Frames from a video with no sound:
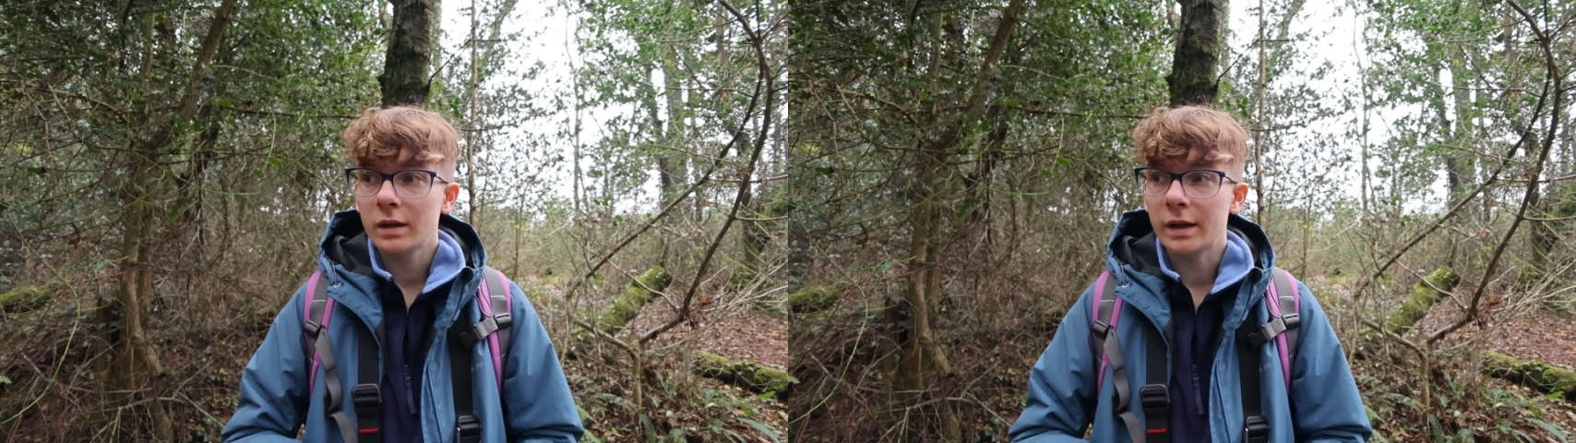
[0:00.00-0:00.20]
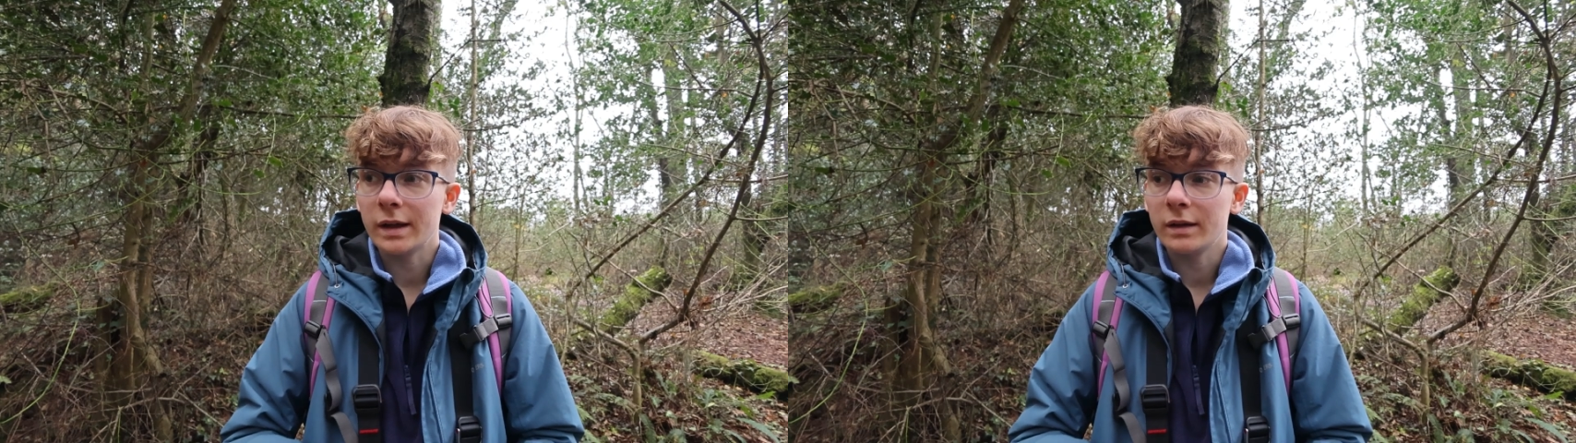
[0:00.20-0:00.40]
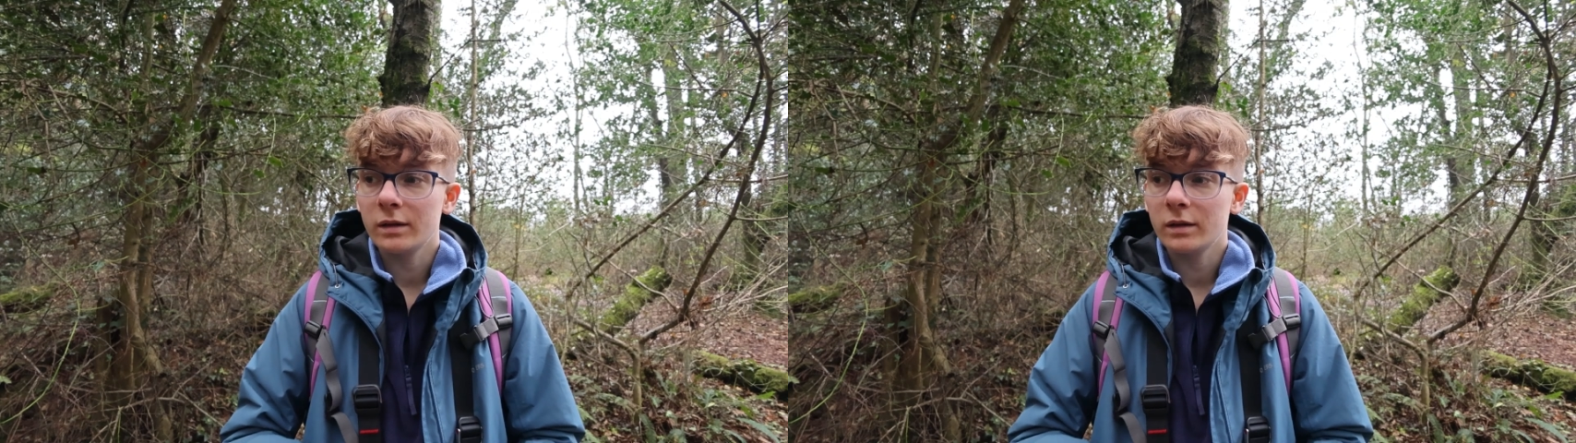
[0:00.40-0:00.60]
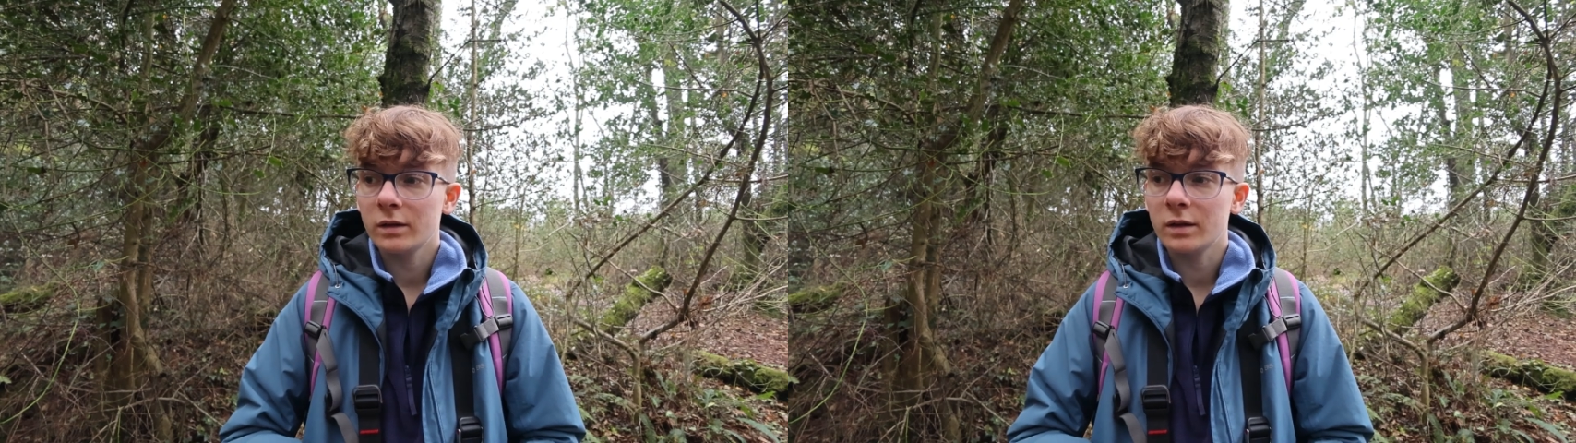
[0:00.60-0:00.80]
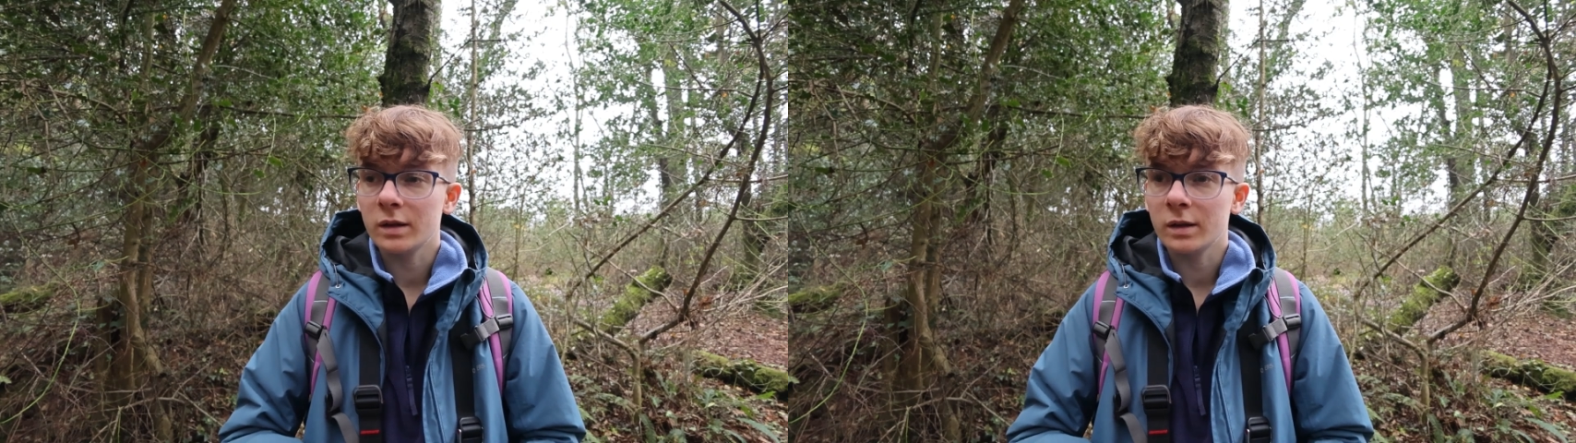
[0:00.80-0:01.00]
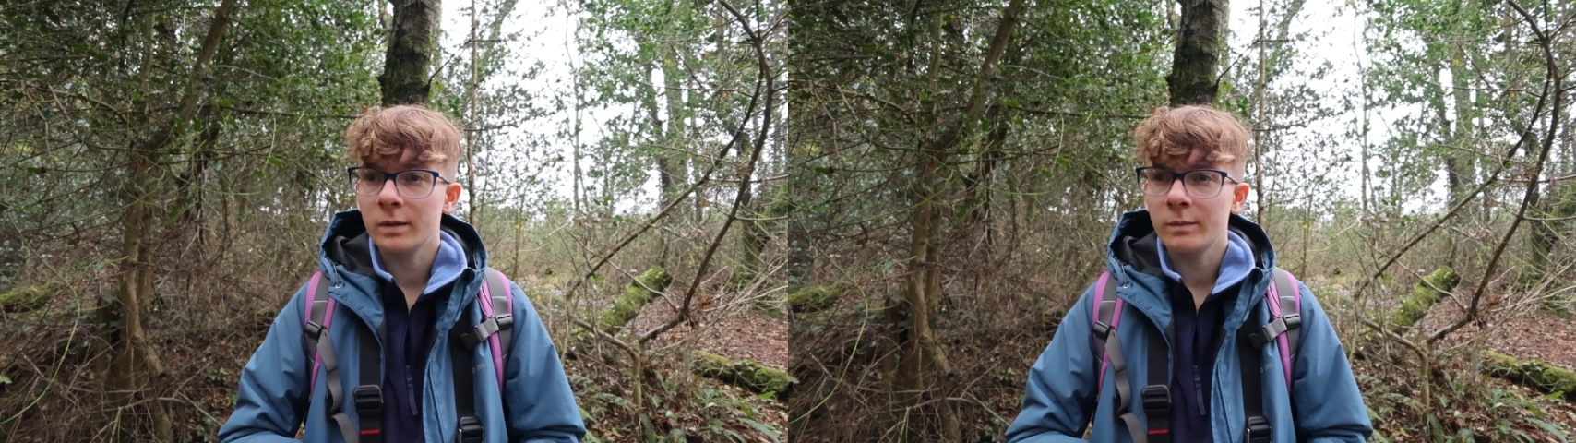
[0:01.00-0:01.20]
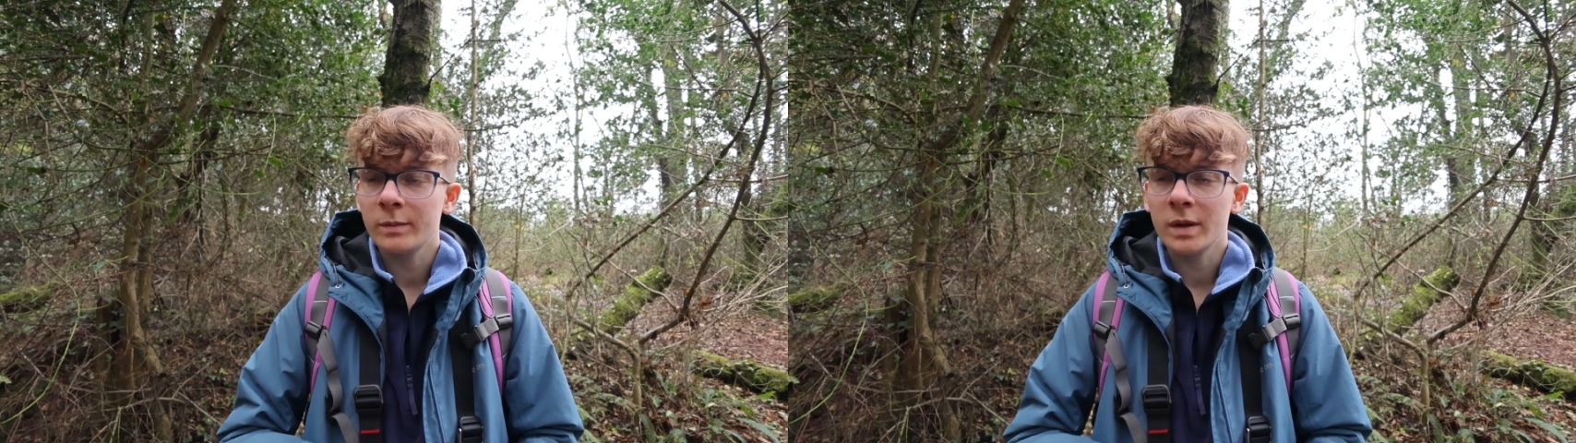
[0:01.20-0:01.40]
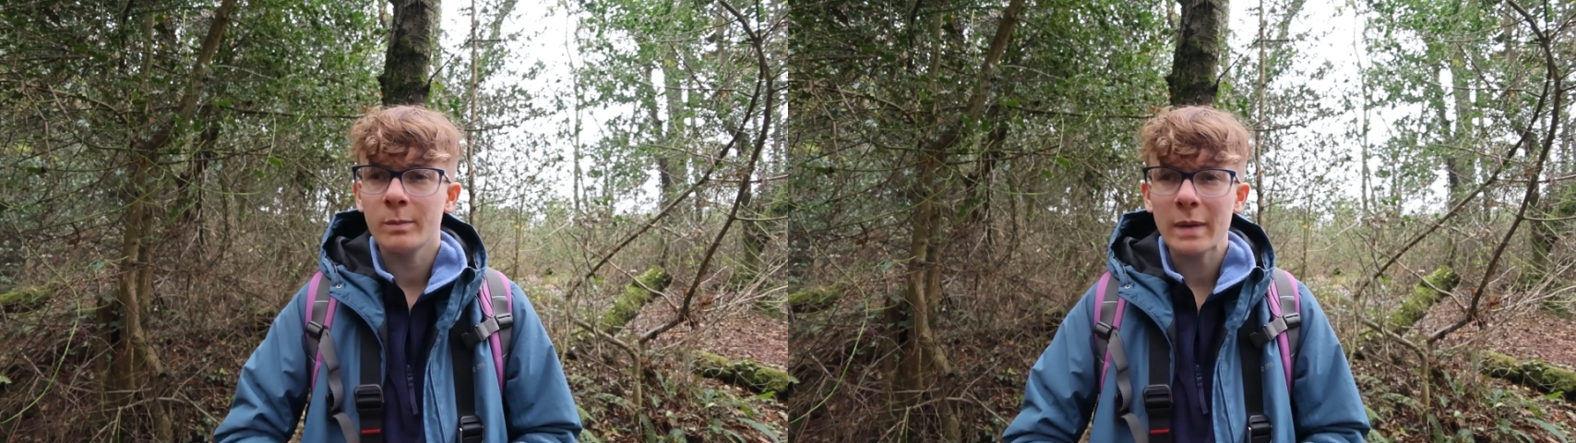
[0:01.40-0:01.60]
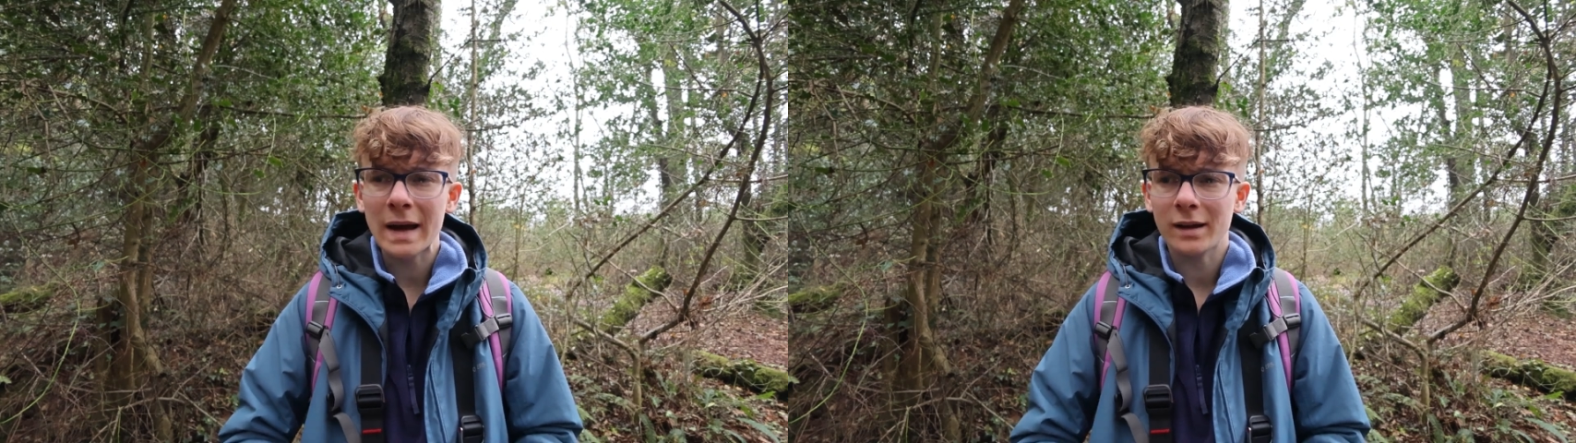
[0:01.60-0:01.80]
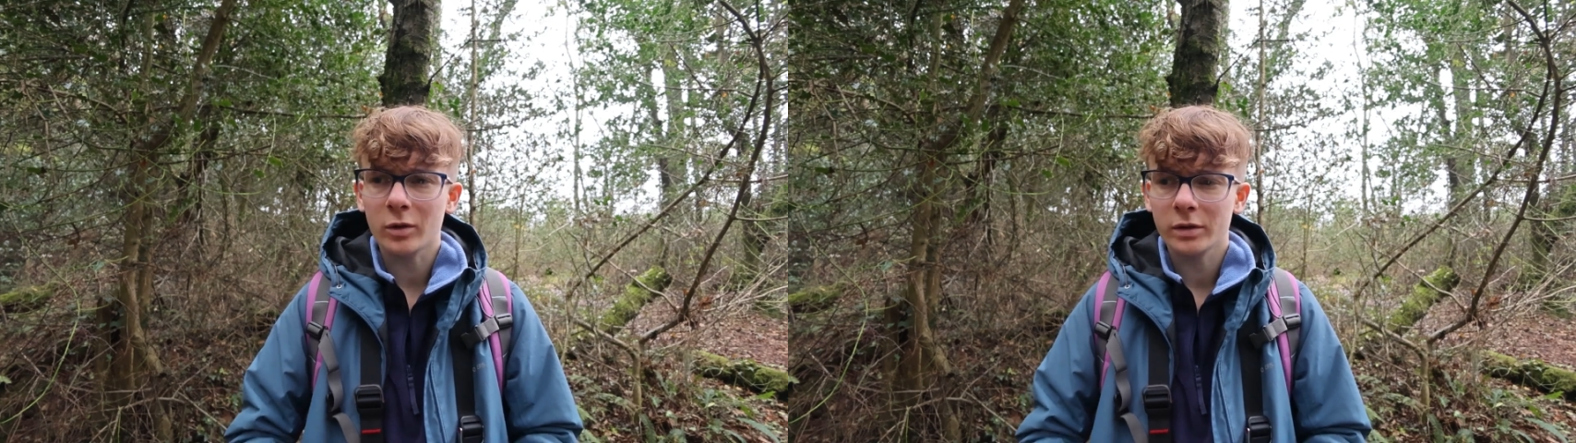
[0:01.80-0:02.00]
like the
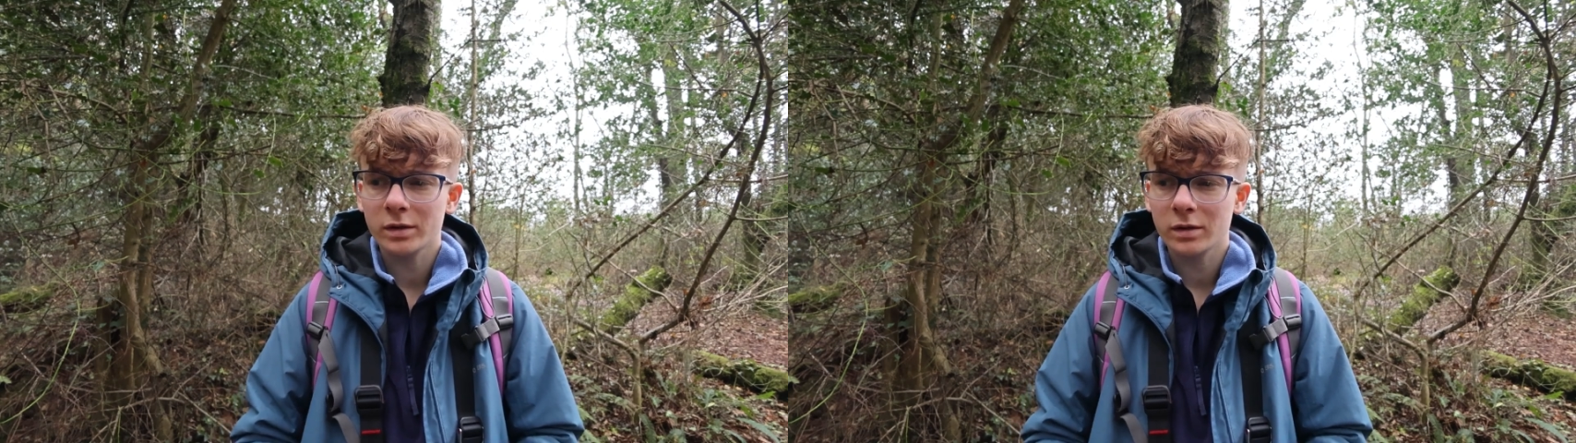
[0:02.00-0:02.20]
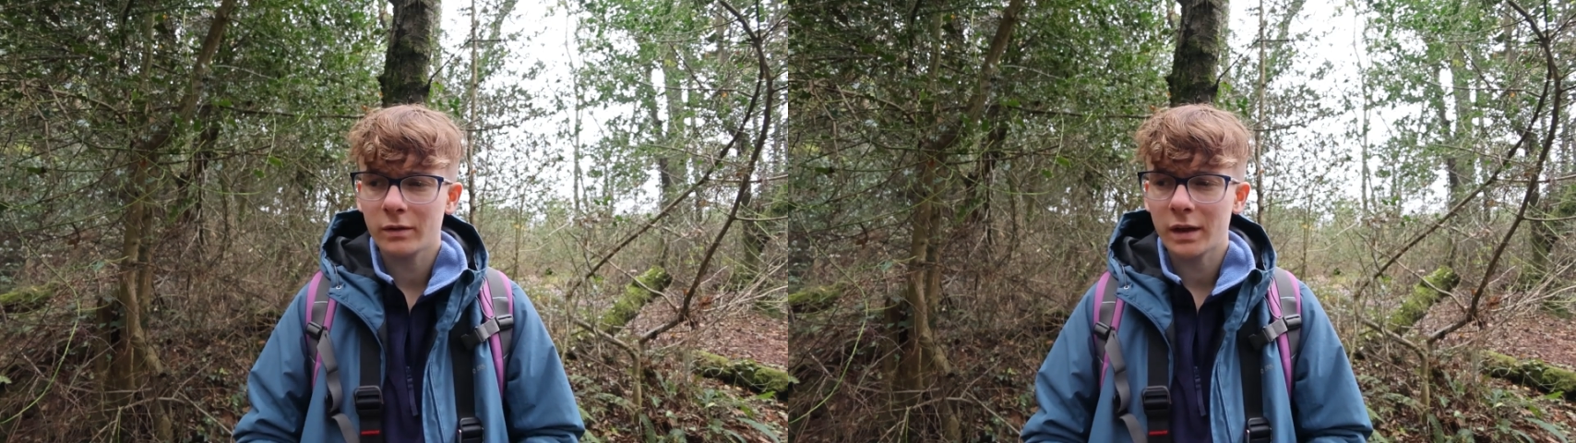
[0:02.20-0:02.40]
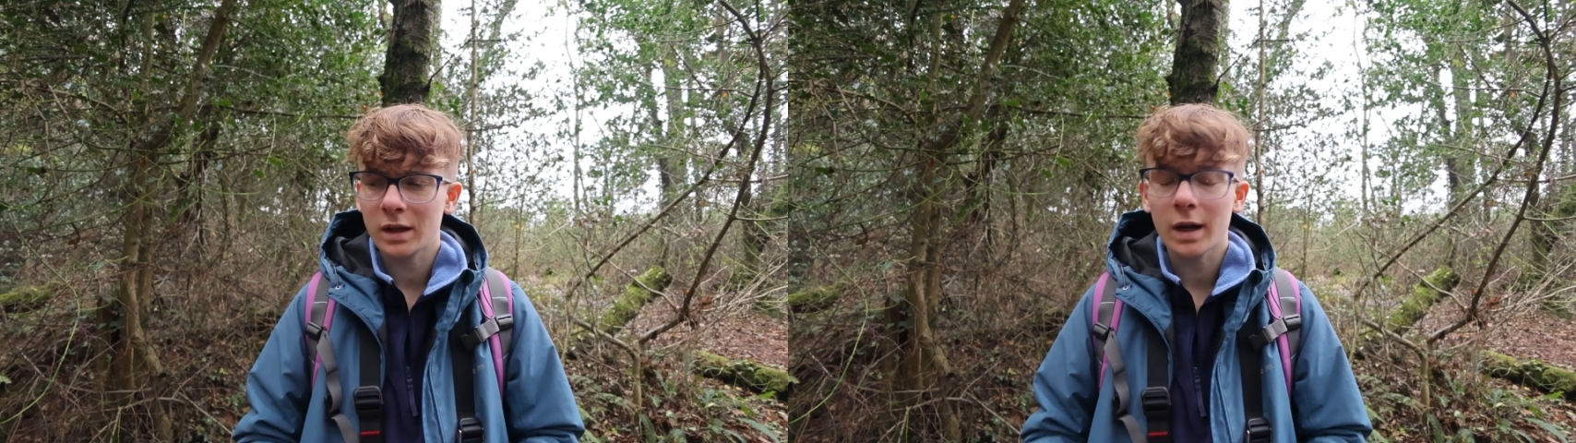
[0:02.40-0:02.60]
bat conservation,